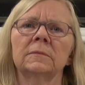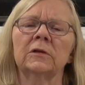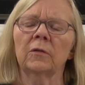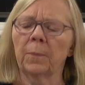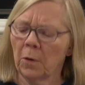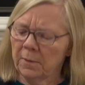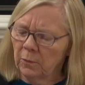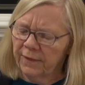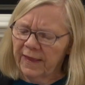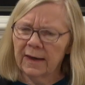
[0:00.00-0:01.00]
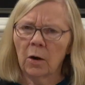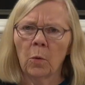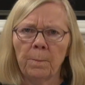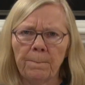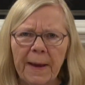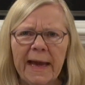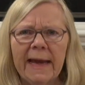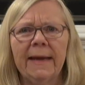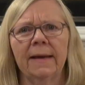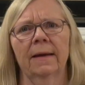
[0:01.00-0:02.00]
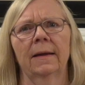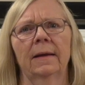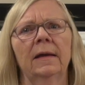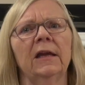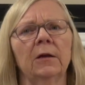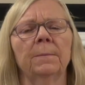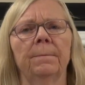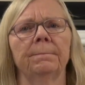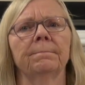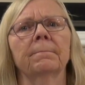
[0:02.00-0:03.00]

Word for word: to the point where they obey him